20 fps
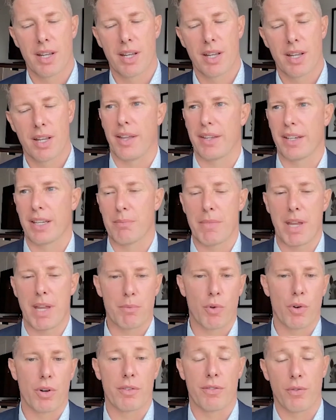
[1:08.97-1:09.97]
Uh, they can make
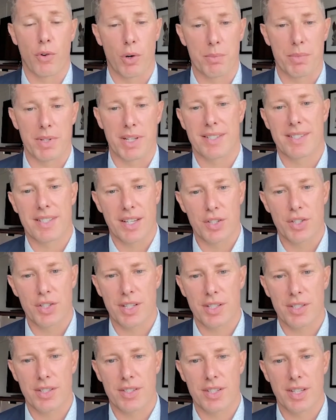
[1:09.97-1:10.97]
more informed
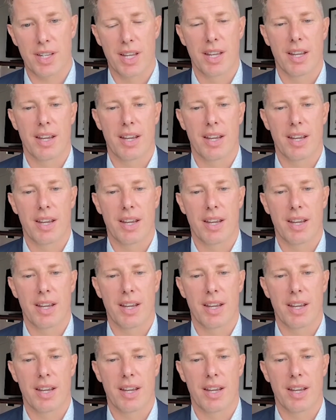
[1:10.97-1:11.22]
decisions.